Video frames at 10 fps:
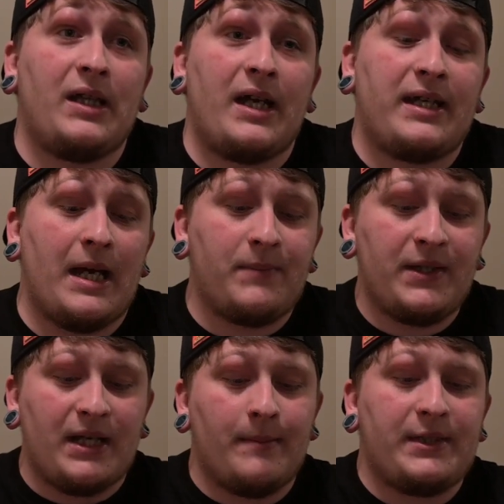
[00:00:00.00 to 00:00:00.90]
kept
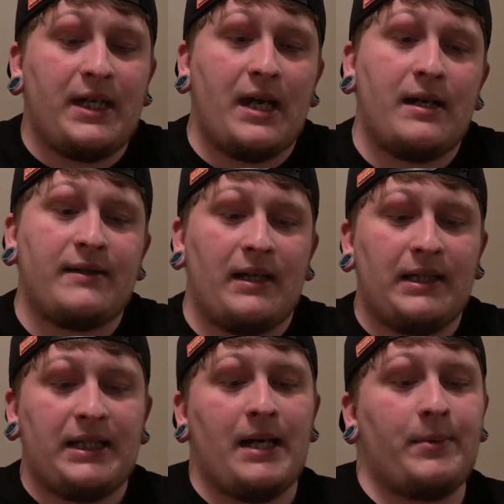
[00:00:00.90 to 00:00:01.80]
the Domitianus, I
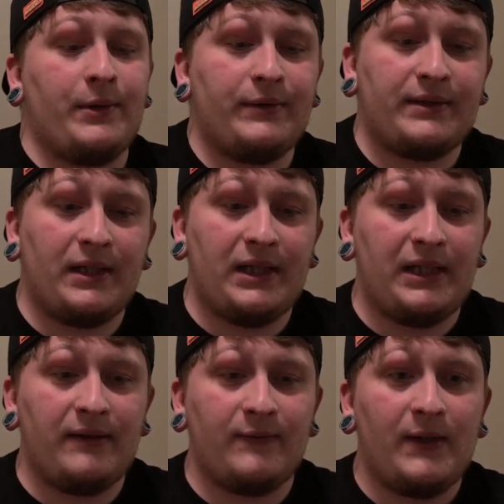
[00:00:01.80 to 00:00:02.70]
let the Appaloosa
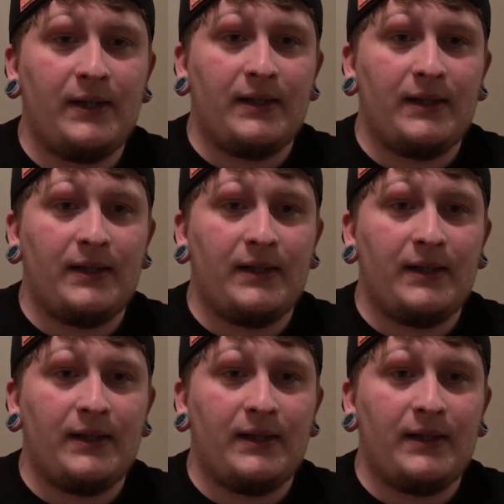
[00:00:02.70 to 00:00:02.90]
leave,